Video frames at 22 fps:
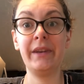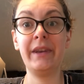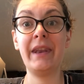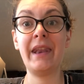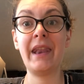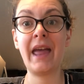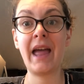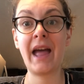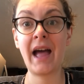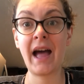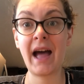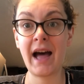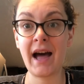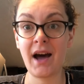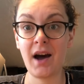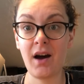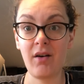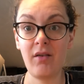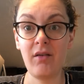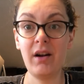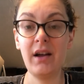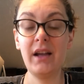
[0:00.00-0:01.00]

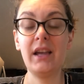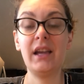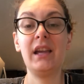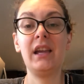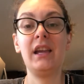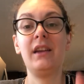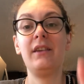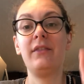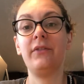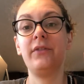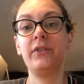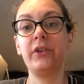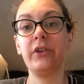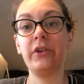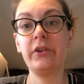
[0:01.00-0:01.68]
Now, if